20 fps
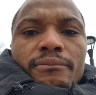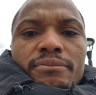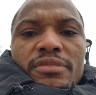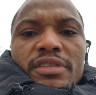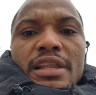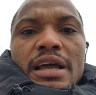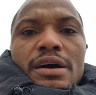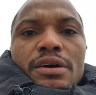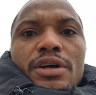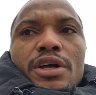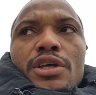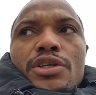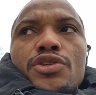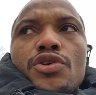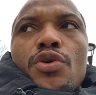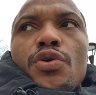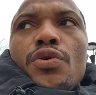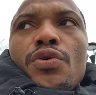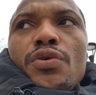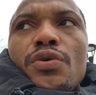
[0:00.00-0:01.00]
Now,
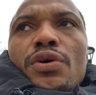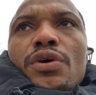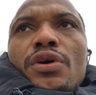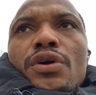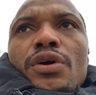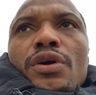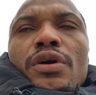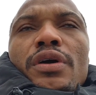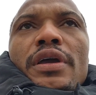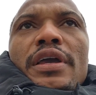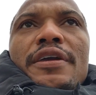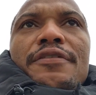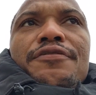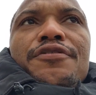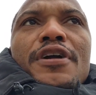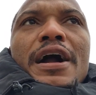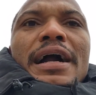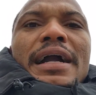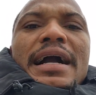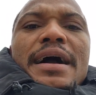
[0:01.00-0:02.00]
so if
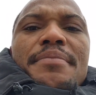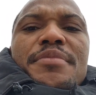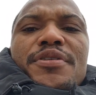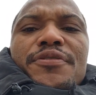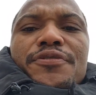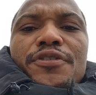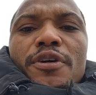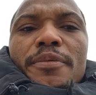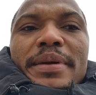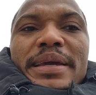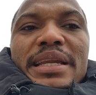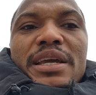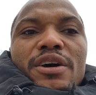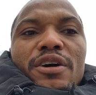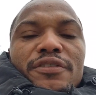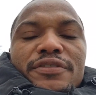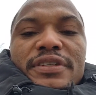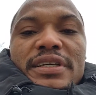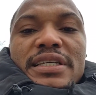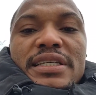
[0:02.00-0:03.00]
you are coming from any
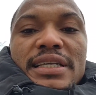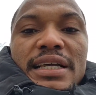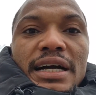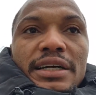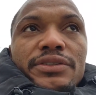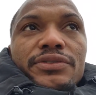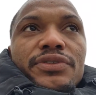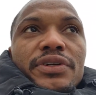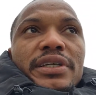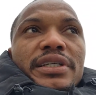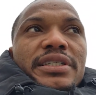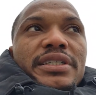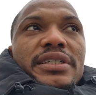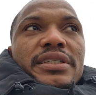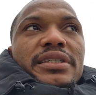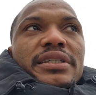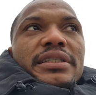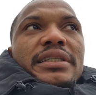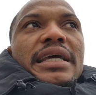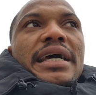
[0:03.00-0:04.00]
of these countries,
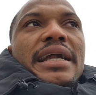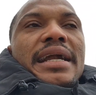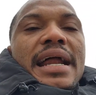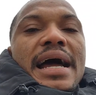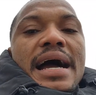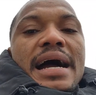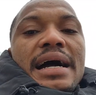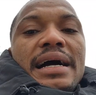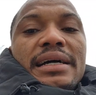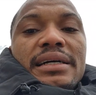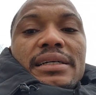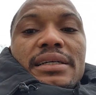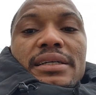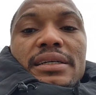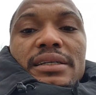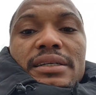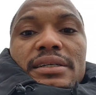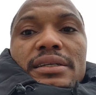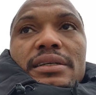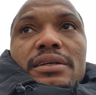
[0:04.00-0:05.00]
there are
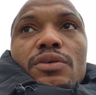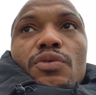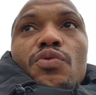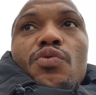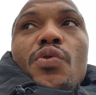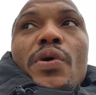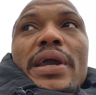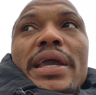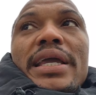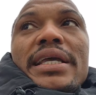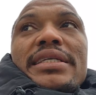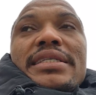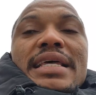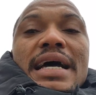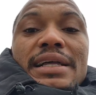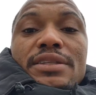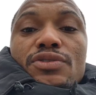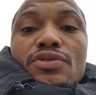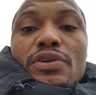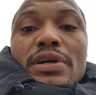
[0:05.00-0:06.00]
ways
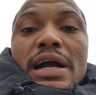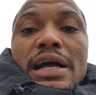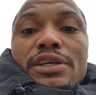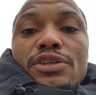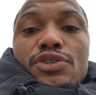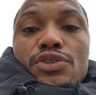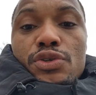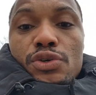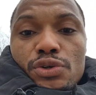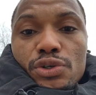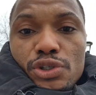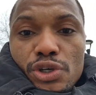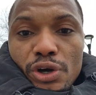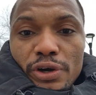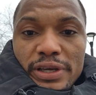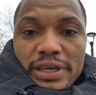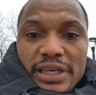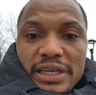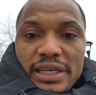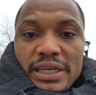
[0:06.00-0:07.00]
that you can show
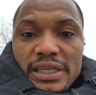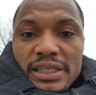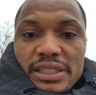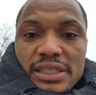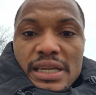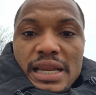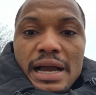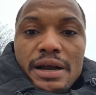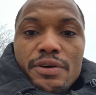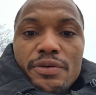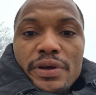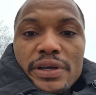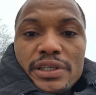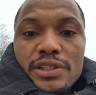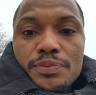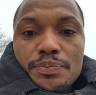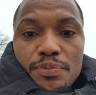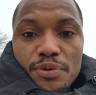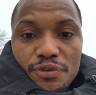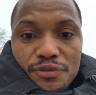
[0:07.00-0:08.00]
your English
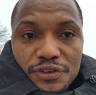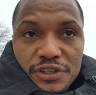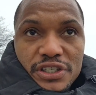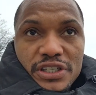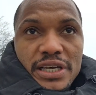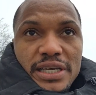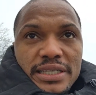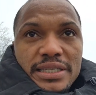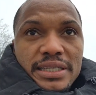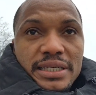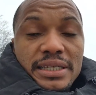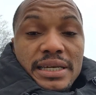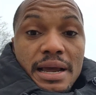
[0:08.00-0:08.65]
language proficiency.